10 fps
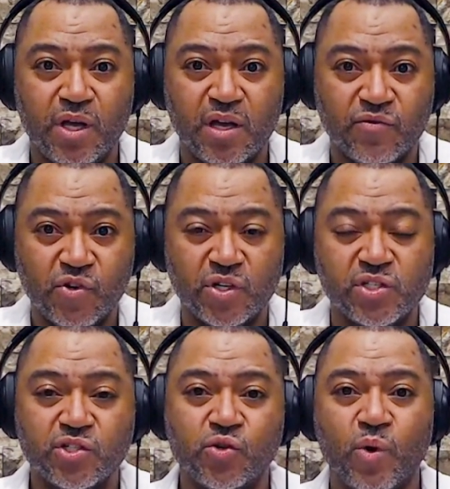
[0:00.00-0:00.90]
if you're in a
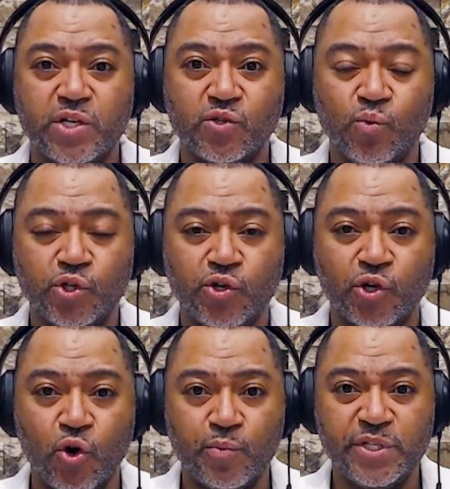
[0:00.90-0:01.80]
situation where you're an
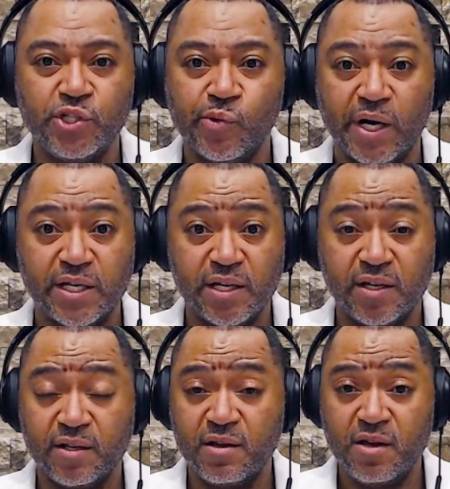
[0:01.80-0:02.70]

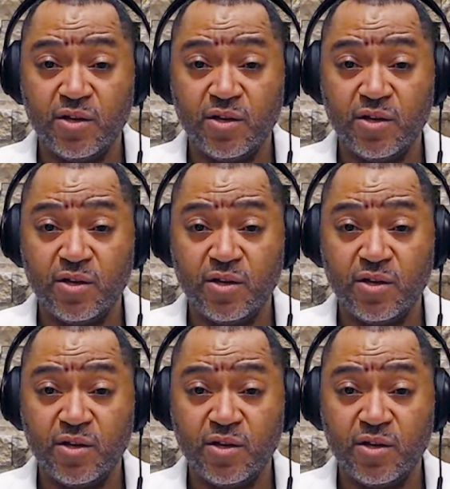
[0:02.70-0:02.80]
OBGYN,